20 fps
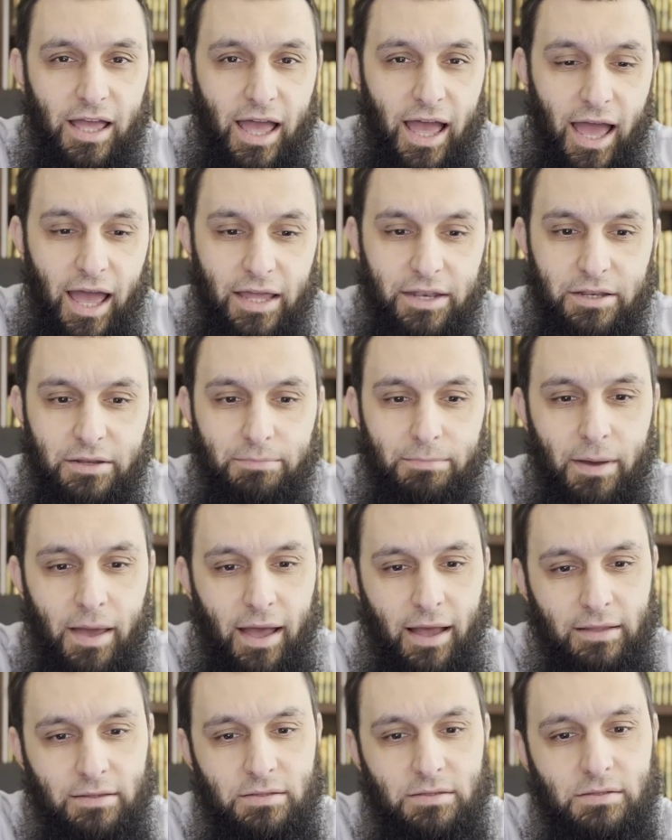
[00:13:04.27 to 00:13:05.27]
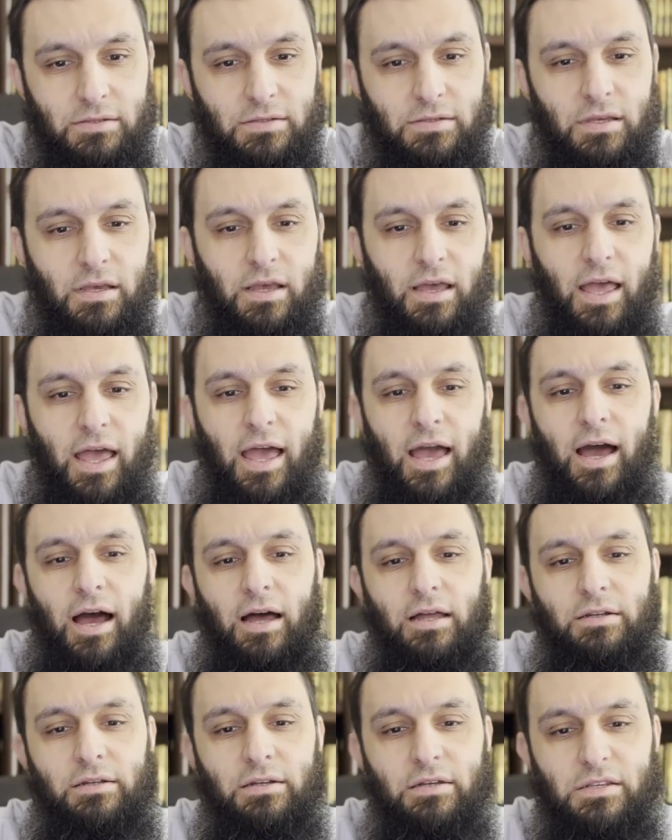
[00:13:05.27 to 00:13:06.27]
headbands
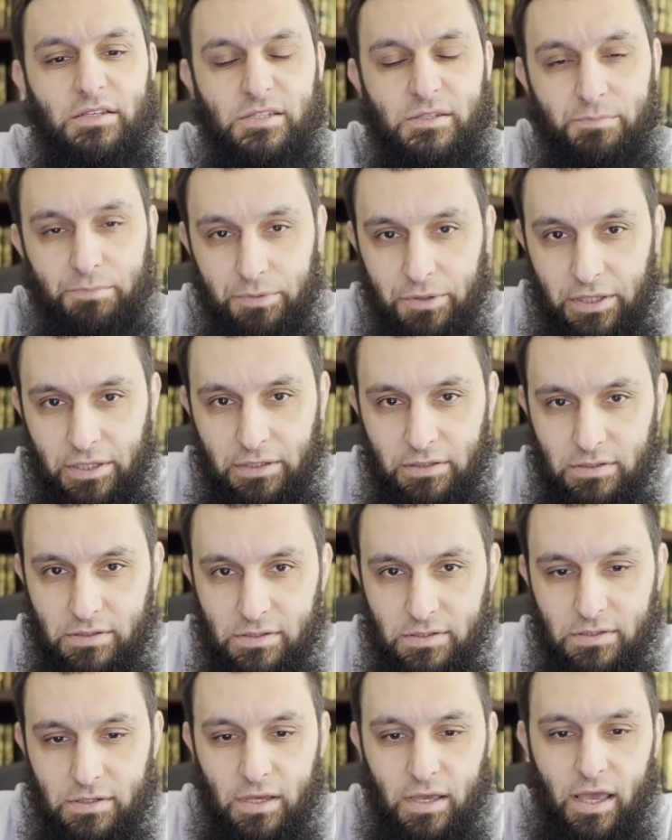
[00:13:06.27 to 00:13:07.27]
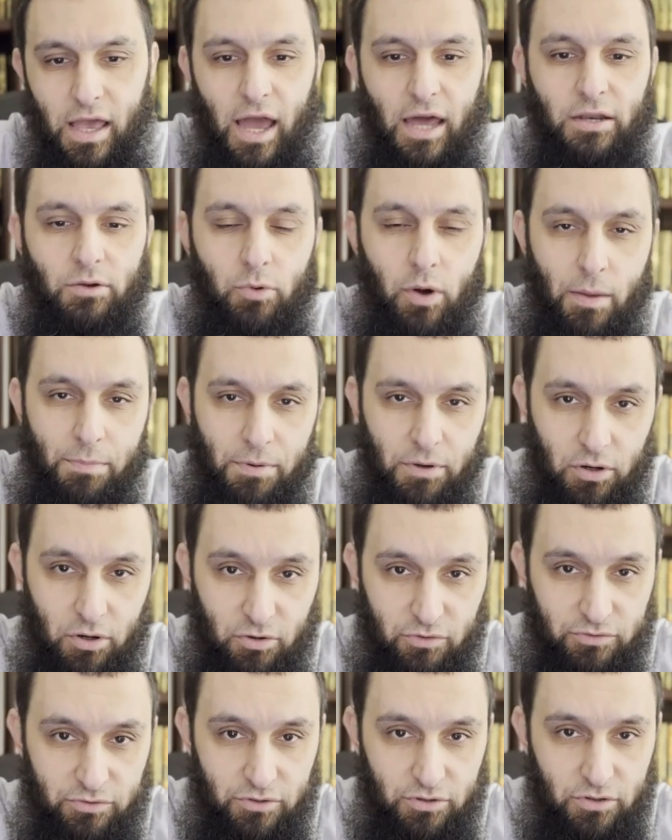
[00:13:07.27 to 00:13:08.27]
and splints and wiping
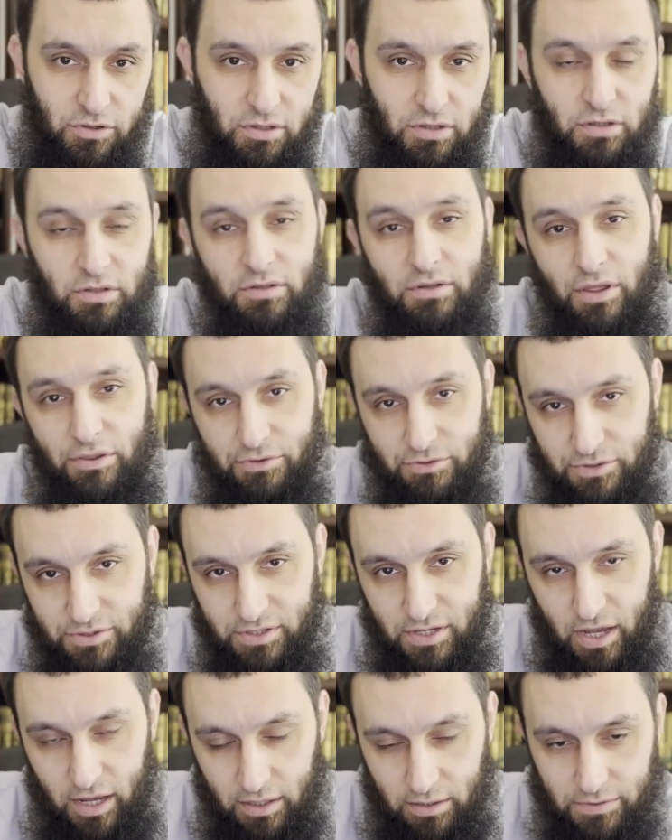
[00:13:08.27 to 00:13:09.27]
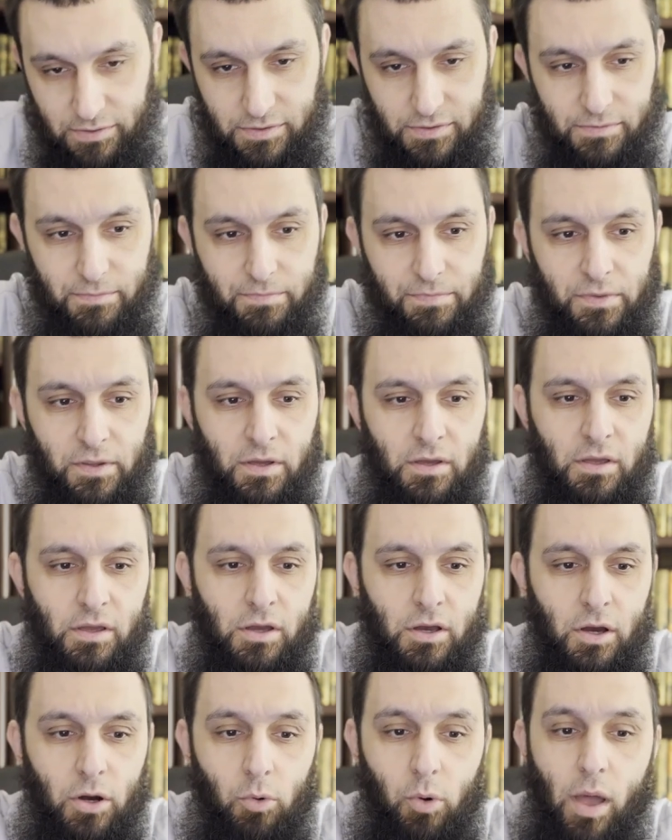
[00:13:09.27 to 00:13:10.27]
over leather socks.
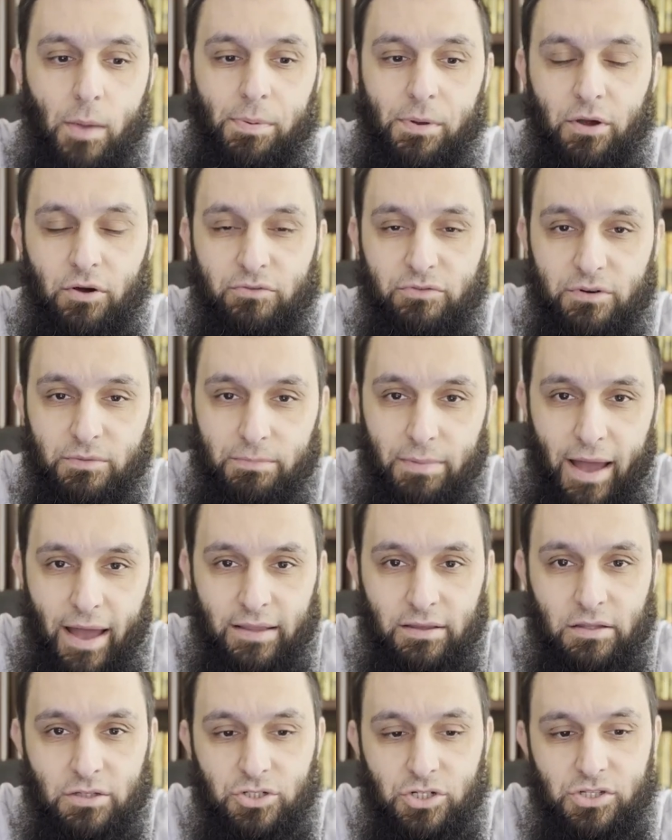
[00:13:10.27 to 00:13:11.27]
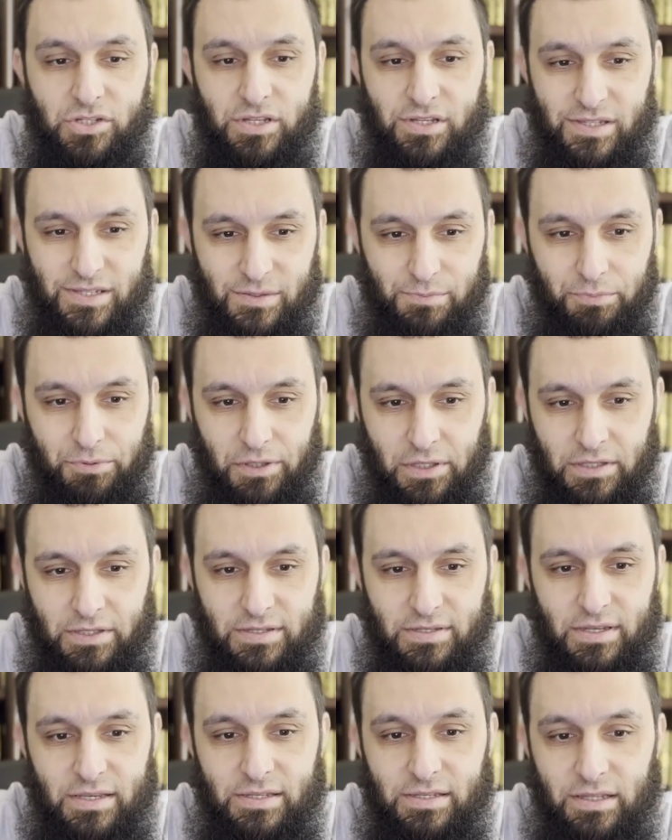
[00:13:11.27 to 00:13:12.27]
Wiping over bandages and
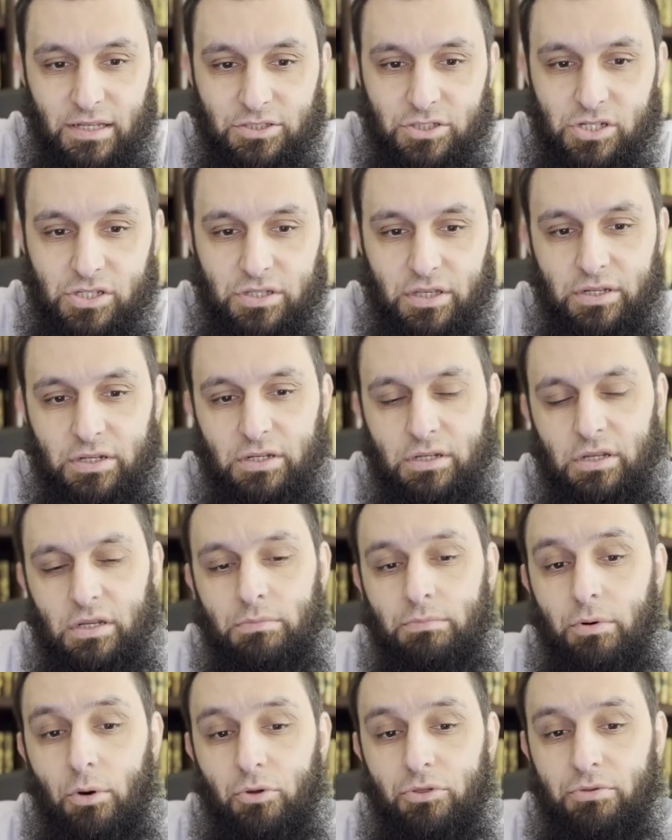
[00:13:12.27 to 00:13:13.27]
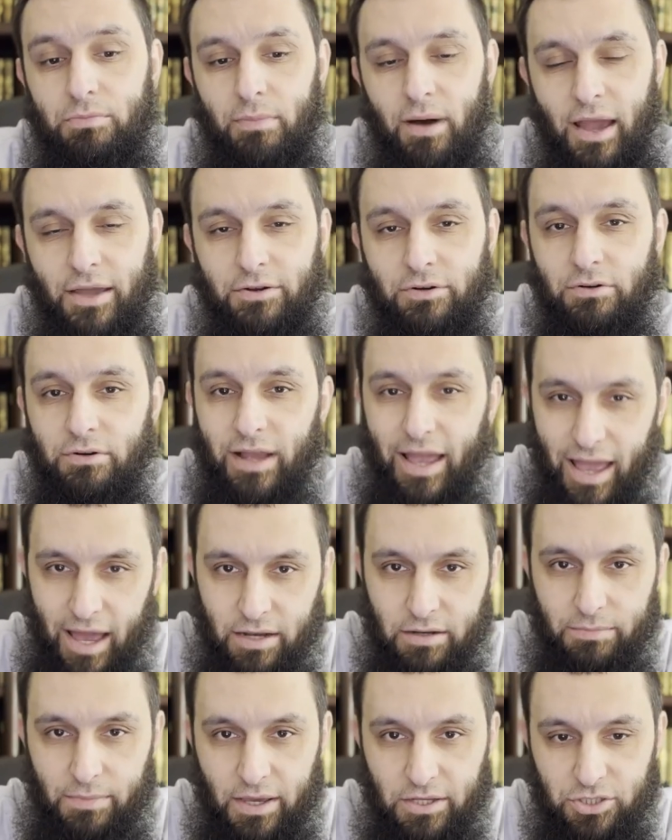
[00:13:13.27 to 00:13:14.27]
splints is legislated in both minor
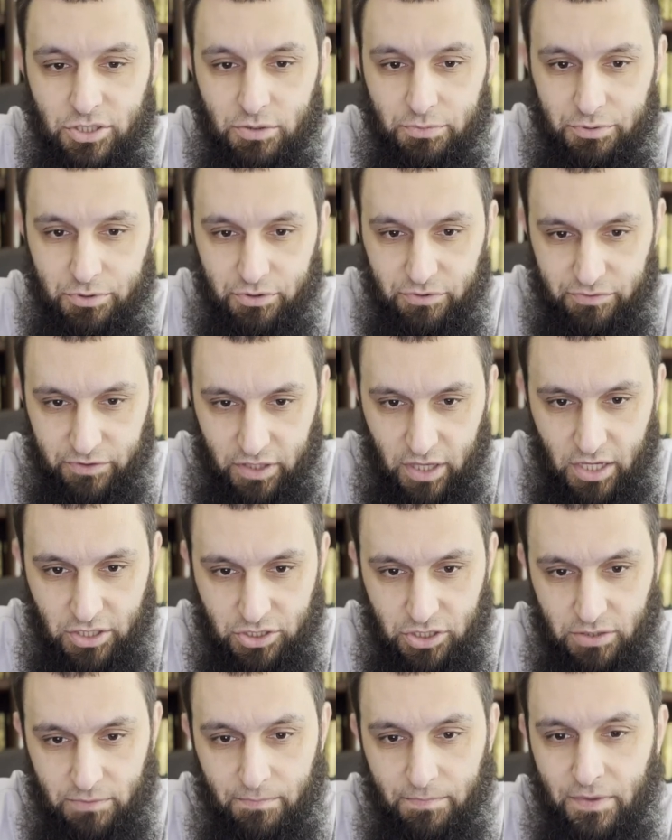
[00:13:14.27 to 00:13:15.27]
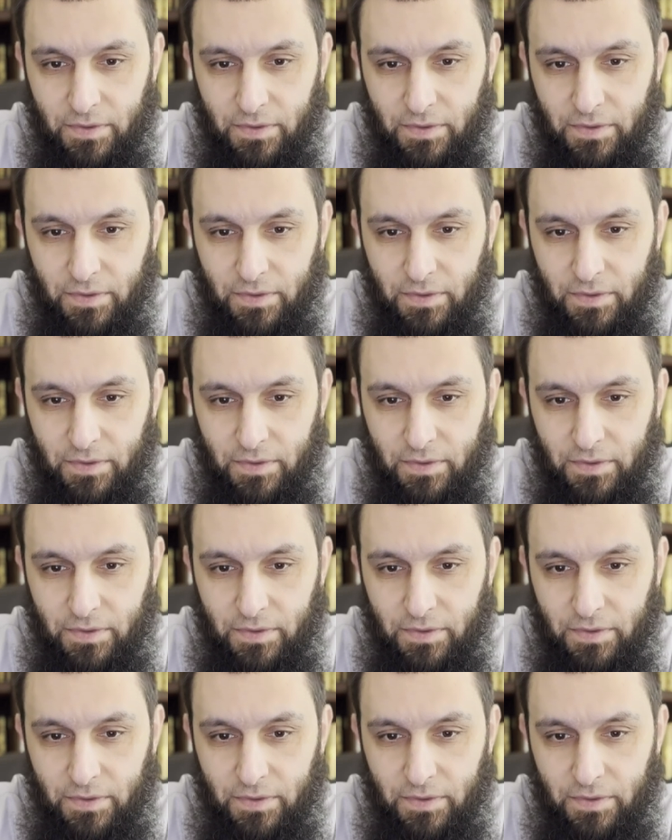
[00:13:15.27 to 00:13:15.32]
and major purification.